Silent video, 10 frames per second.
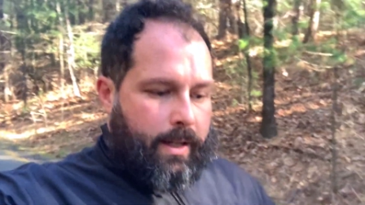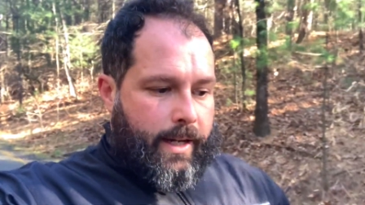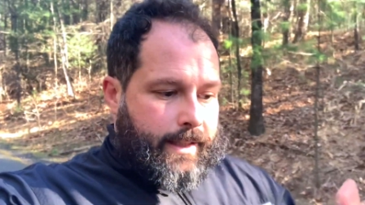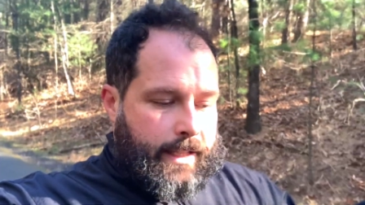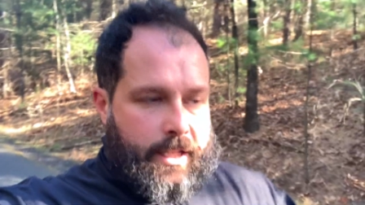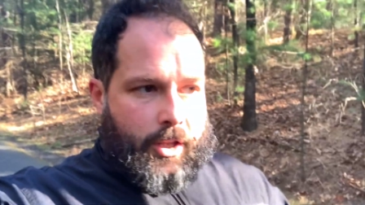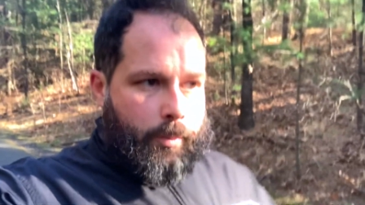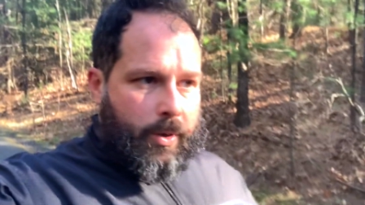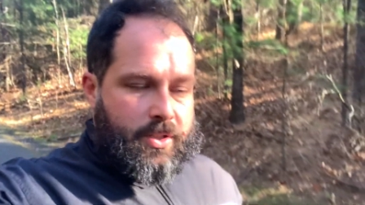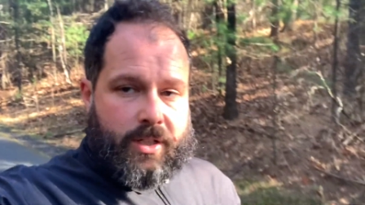And then the other
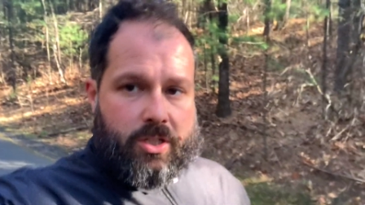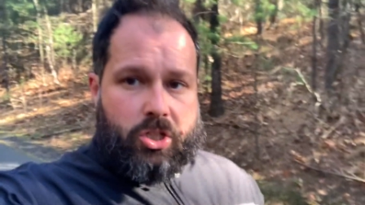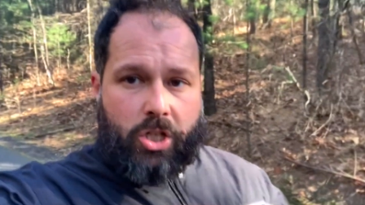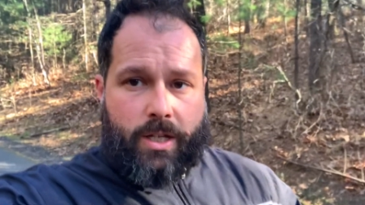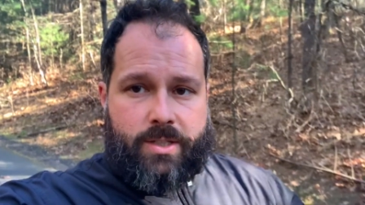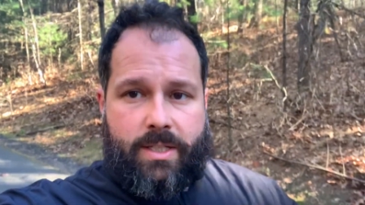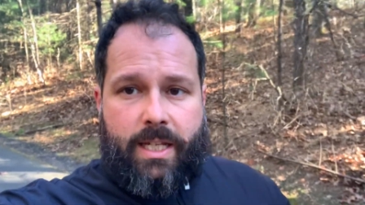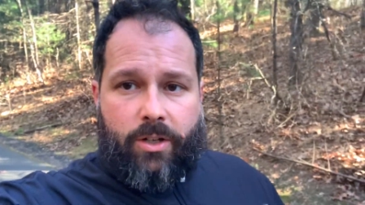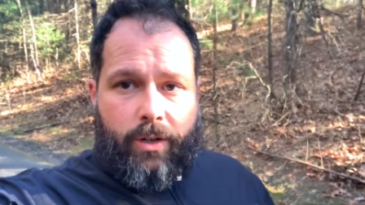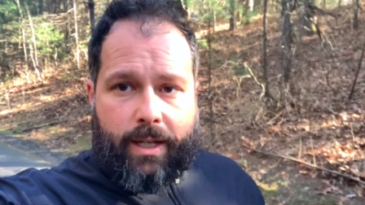person is just
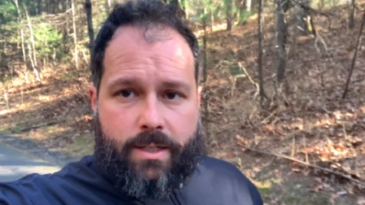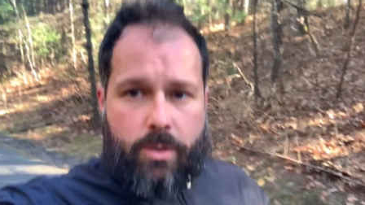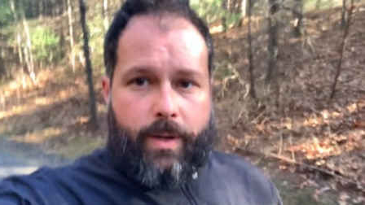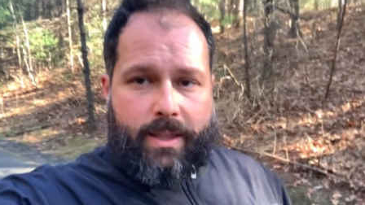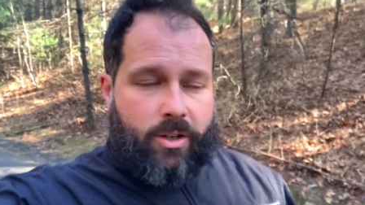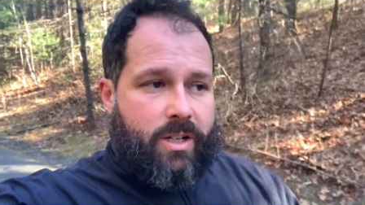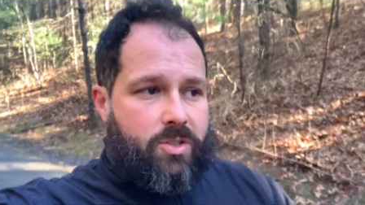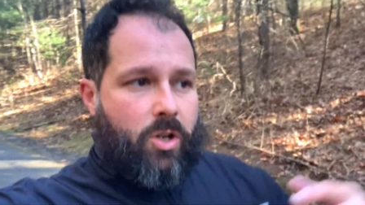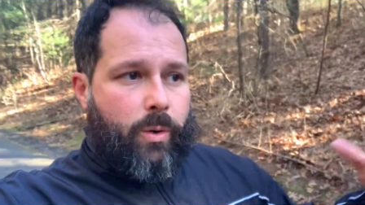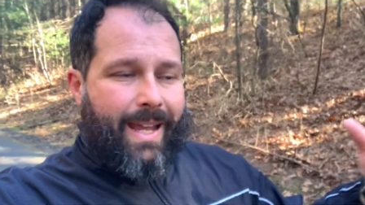hearing it, right? There is
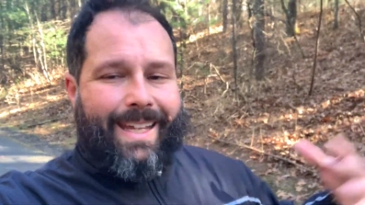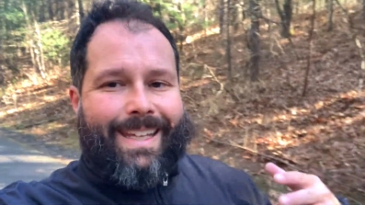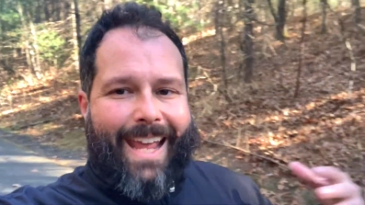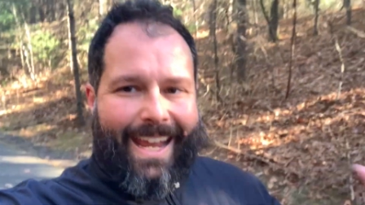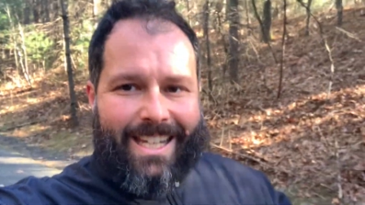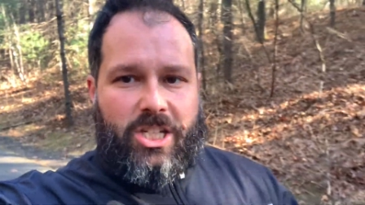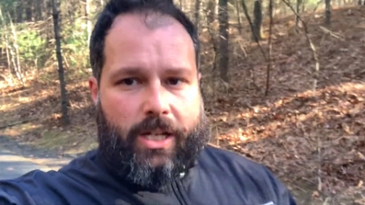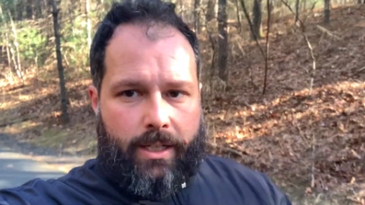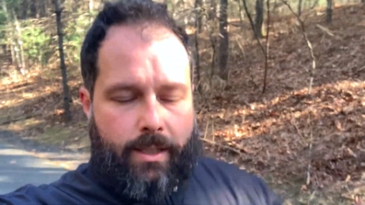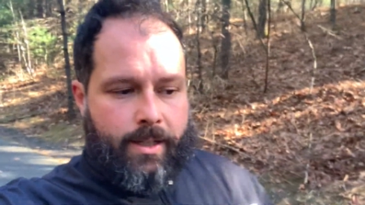no
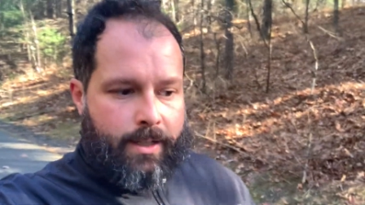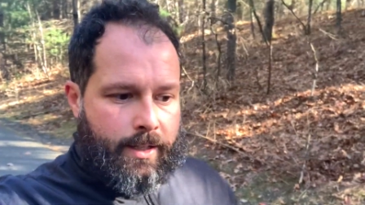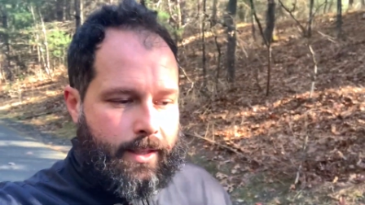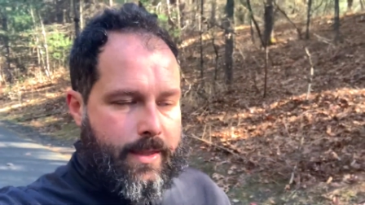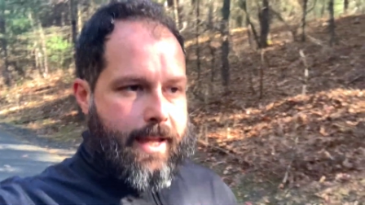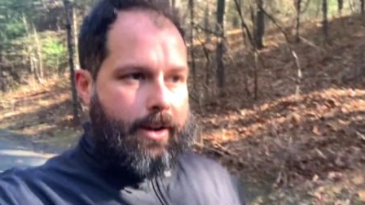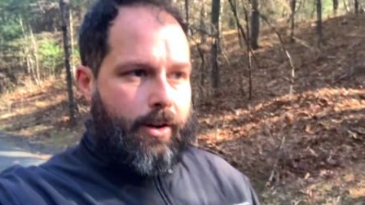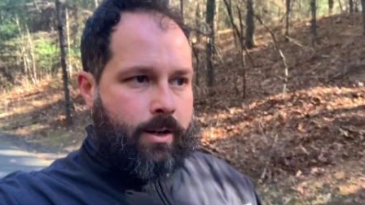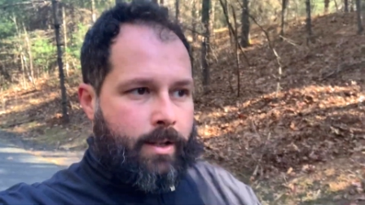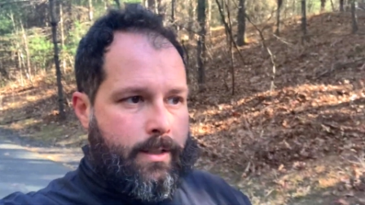engaging
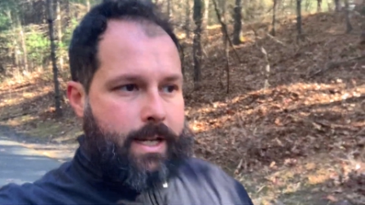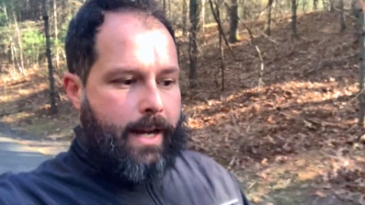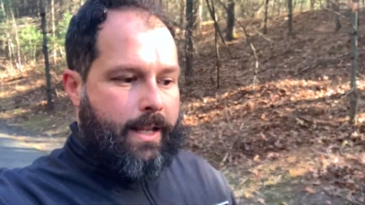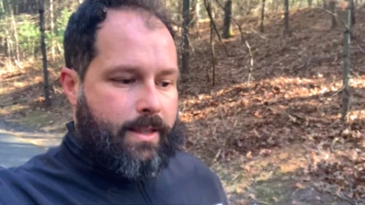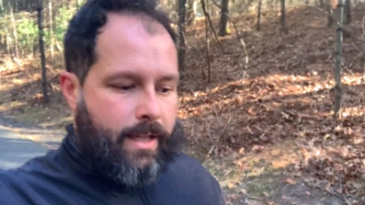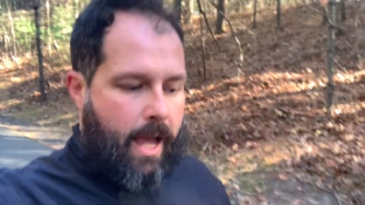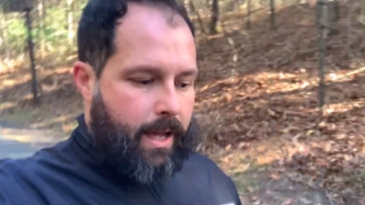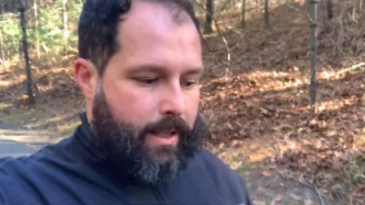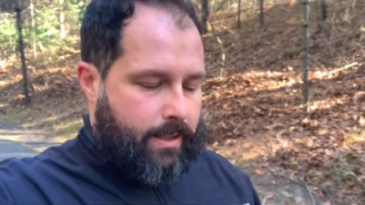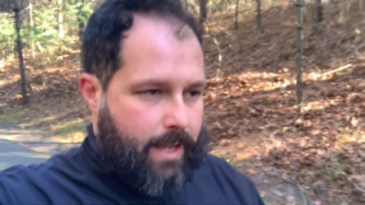there not in
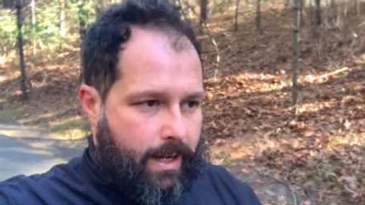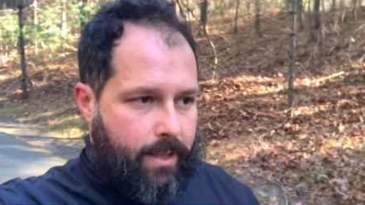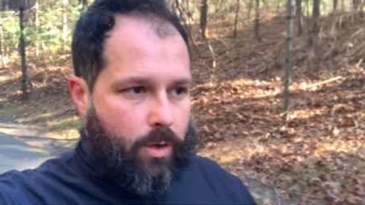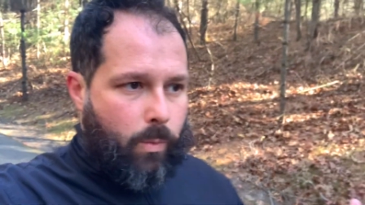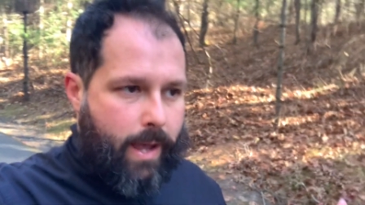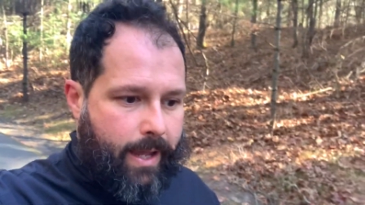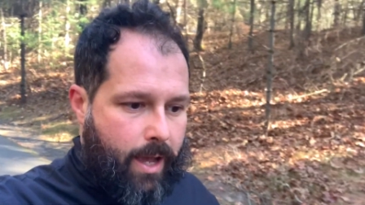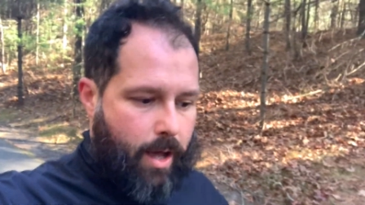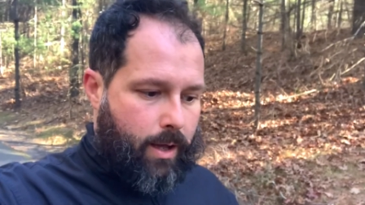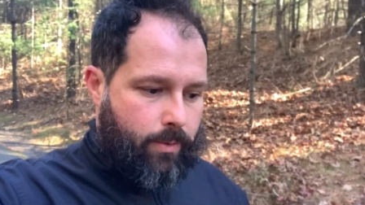the not in the way
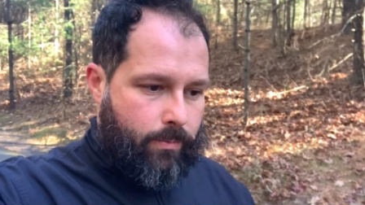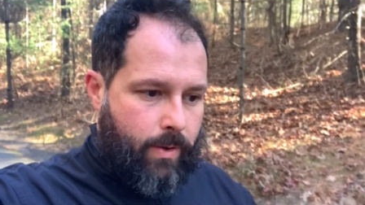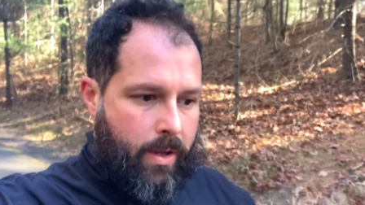of